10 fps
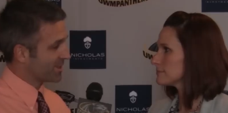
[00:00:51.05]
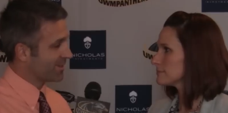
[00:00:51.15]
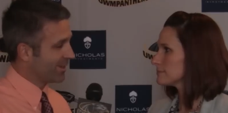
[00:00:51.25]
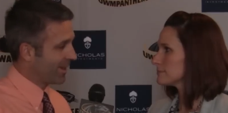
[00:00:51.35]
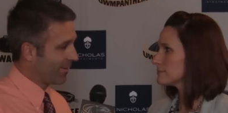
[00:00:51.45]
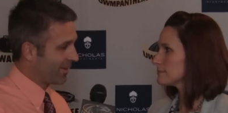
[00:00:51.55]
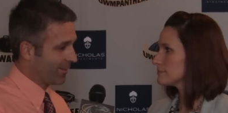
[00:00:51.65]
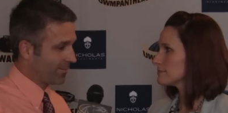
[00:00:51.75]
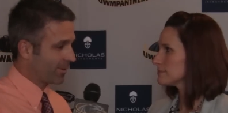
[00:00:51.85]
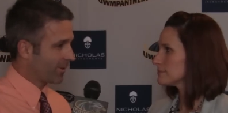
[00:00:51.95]
Speaker 1: and, and how
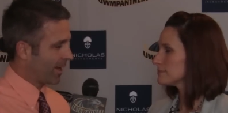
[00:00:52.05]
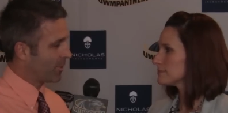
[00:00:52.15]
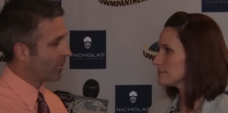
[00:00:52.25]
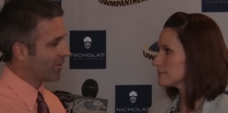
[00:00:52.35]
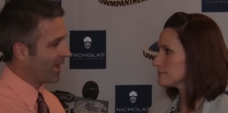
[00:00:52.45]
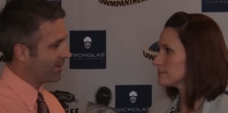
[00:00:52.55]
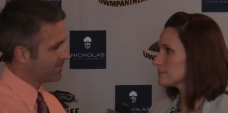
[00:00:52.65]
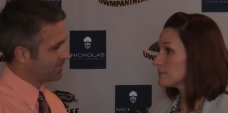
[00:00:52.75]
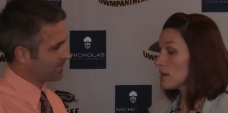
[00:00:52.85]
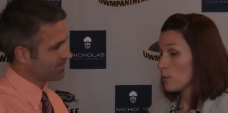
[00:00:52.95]
they've grabbed a hold of that?
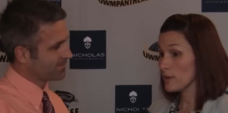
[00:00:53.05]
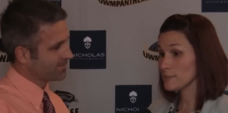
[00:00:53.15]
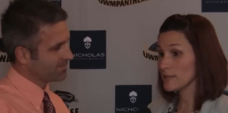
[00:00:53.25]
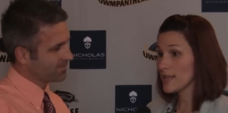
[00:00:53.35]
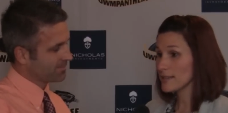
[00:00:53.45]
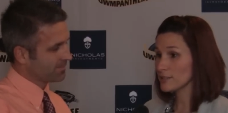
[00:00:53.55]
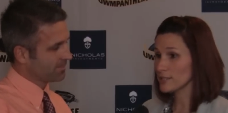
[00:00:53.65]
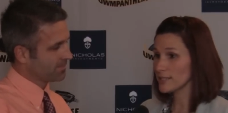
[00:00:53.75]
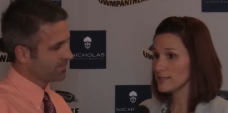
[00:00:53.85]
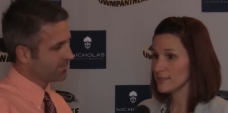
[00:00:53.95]
Speaker 2: Well, it's been a lot of
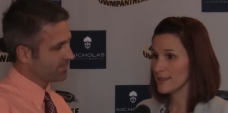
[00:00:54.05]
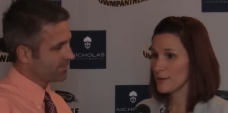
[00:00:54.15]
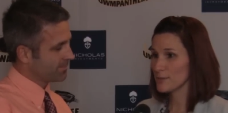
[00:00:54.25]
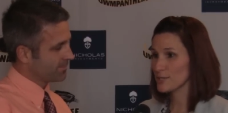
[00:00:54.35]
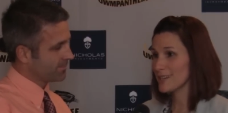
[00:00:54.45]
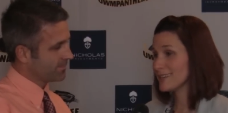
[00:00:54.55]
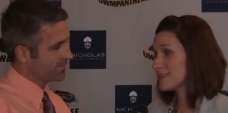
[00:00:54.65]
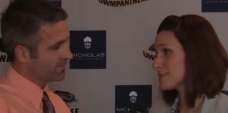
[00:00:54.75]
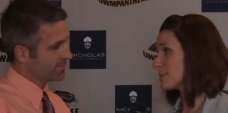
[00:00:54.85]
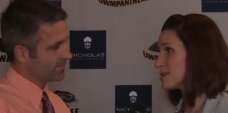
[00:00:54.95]
learning. Uh, we're trying to get
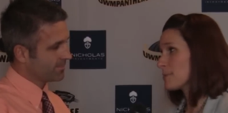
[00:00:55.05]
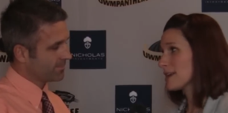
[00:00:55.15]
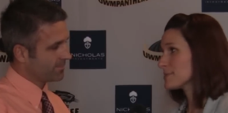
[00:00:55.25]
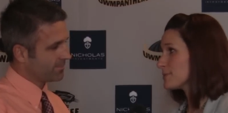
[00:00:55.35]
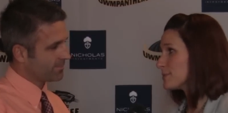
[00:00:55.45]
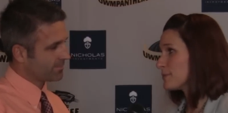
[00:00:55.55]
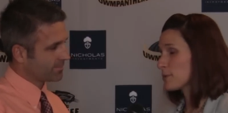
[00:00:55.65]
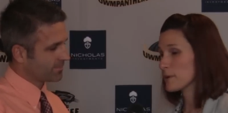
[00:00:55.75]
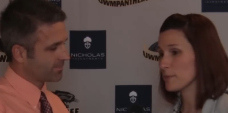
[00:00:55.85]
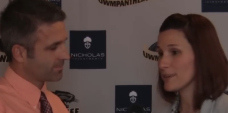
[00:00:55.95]
in as much possible before
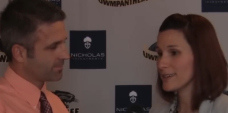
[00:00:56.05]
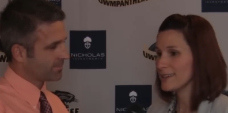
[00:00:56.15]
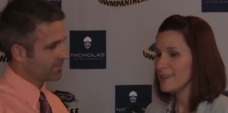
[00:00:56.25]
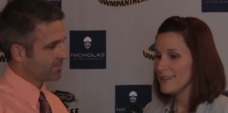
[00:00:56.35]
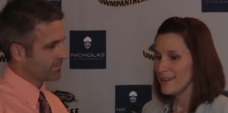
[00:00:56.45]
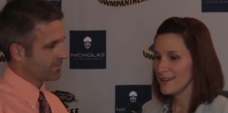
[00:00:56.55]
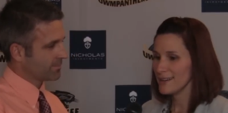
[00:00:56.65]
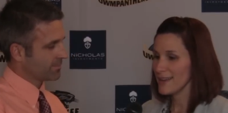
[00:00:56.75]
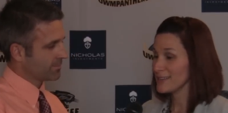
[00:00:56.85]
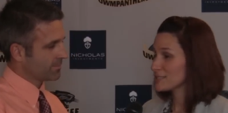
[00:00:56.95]
we play
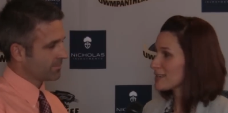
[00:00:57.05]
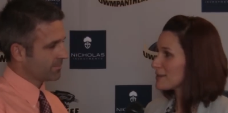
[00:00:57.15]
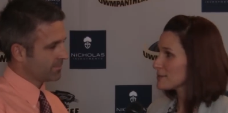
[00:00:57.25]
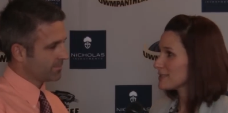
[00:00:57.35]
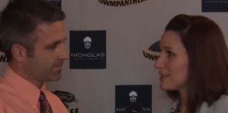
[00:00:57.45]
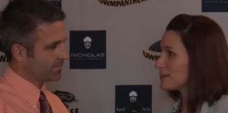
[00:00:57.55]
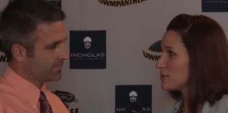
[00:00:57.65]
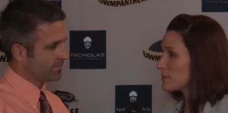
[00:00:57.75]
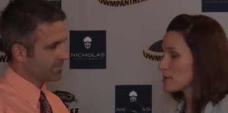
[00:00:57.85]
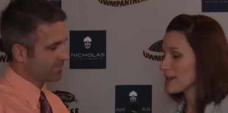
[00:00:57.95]
uh, at Chicago State on
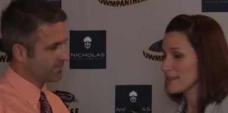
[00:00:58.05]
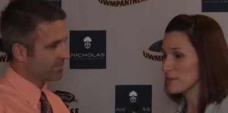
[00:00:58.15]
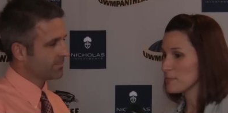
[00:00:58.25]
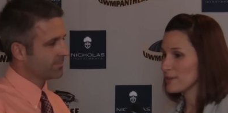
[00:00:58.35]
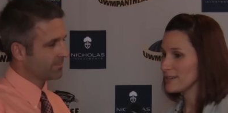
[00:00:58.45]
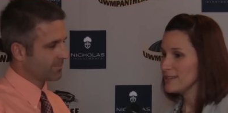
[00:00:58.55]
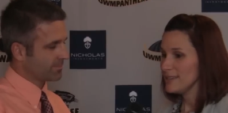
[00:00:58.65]
November 9th. But